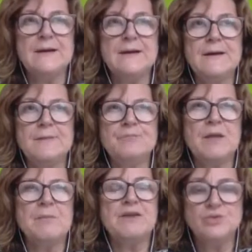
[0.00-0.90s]

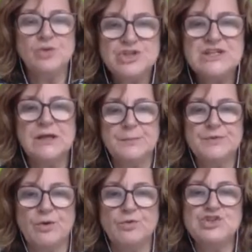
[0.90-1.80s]
methodological
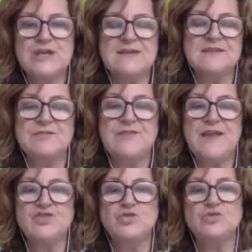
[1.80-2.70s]
approach in CEFLEX
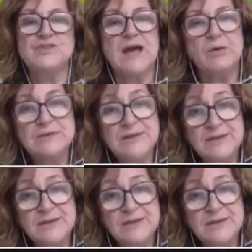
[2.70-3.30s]
to scout